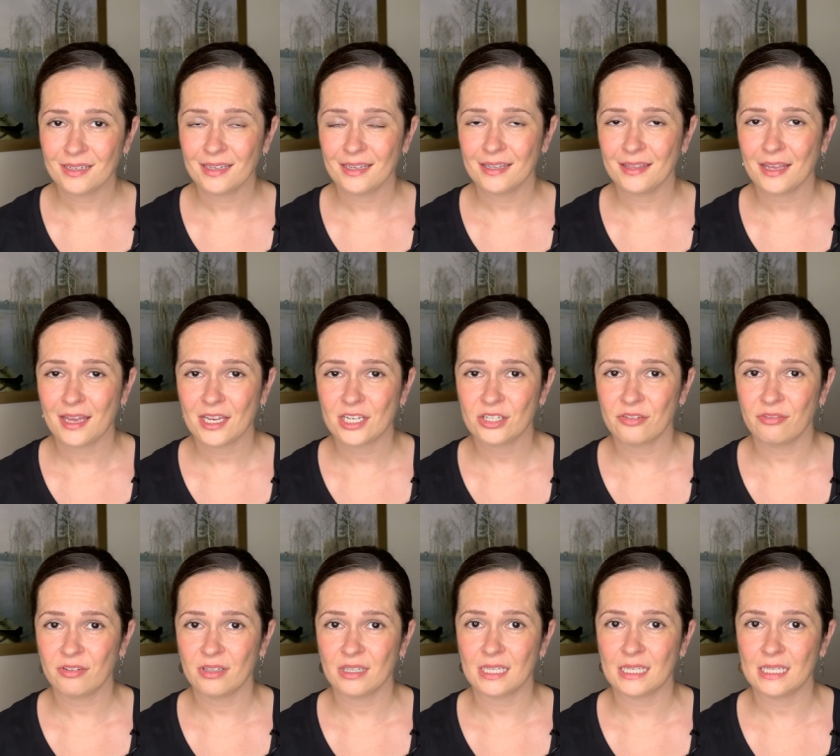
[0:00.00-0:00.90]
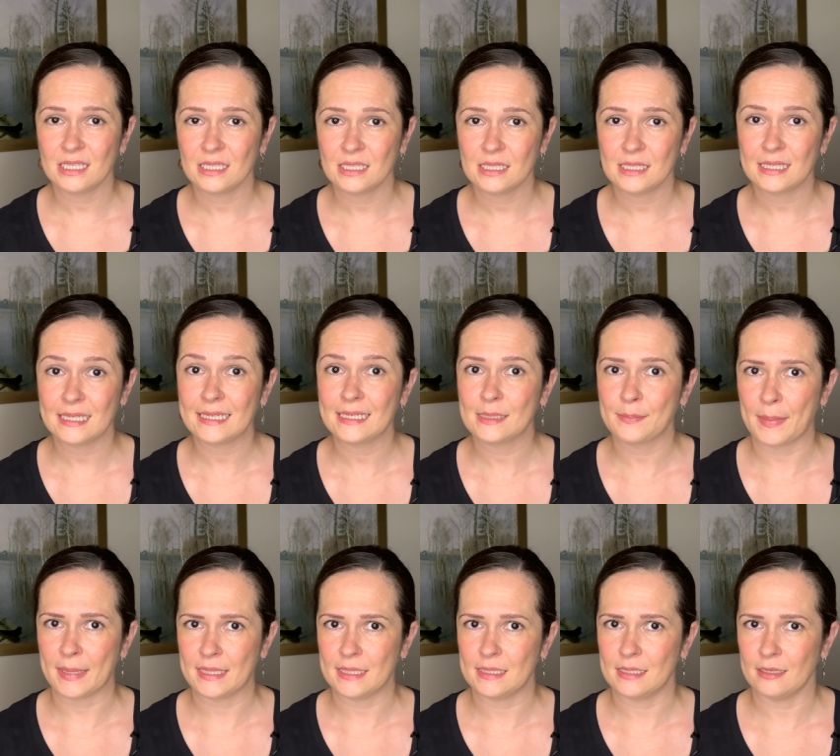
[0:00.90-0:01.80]
in Asheville is
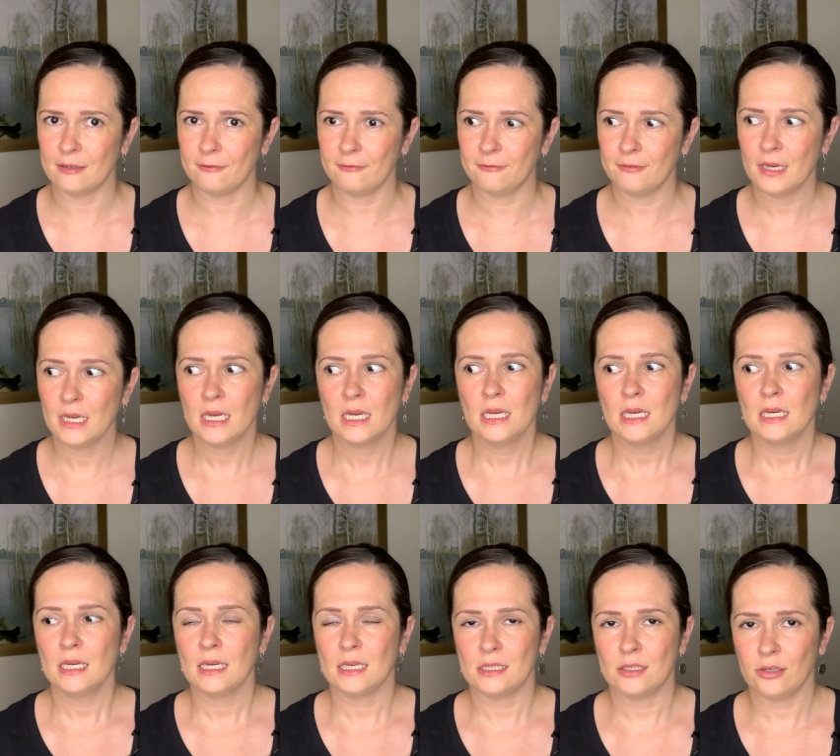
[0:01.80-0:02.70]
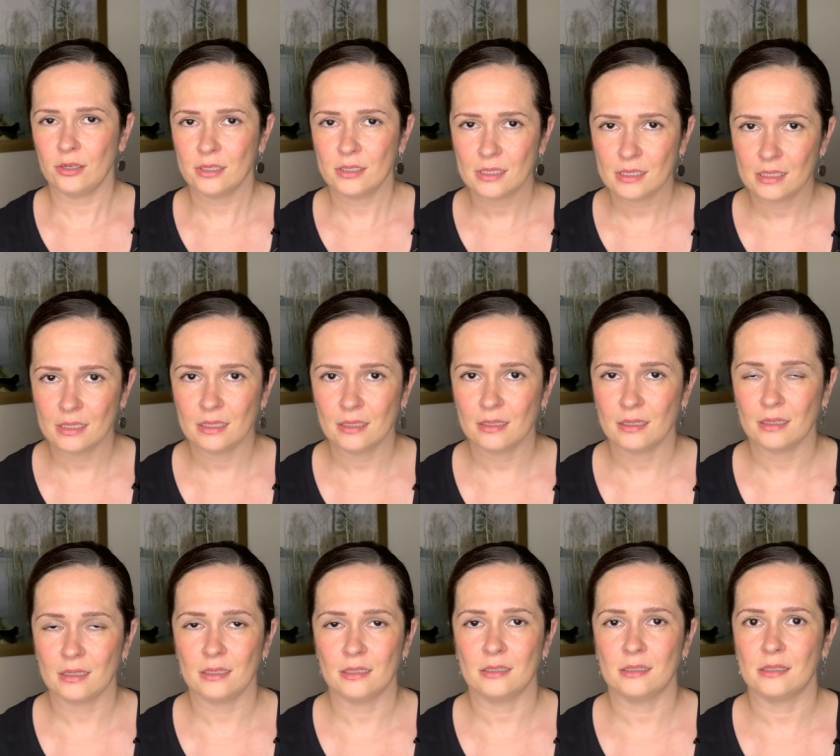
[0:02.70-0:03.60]
expensive. As you can see,
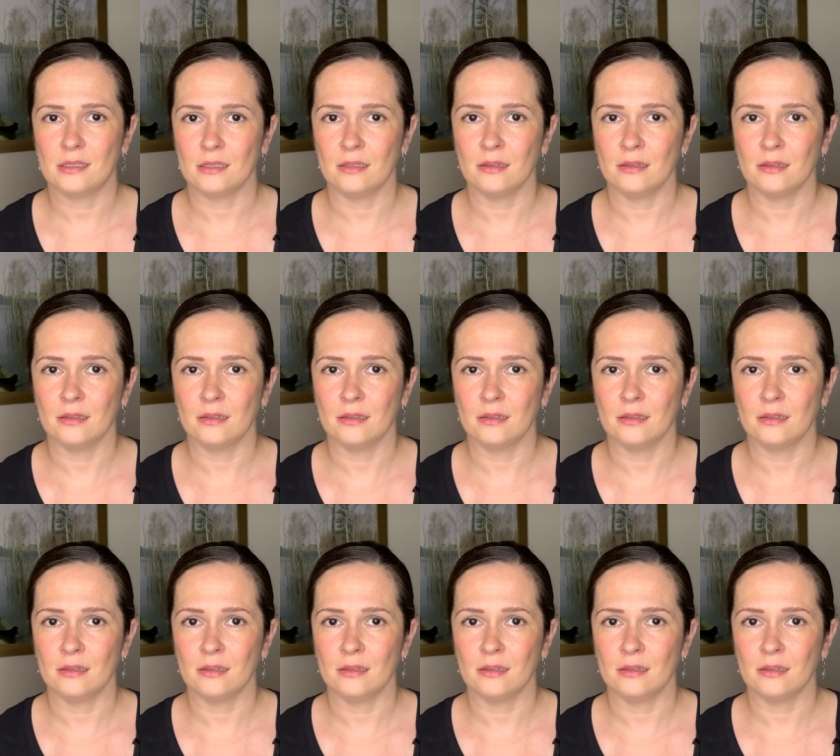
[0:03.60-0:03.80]
it's a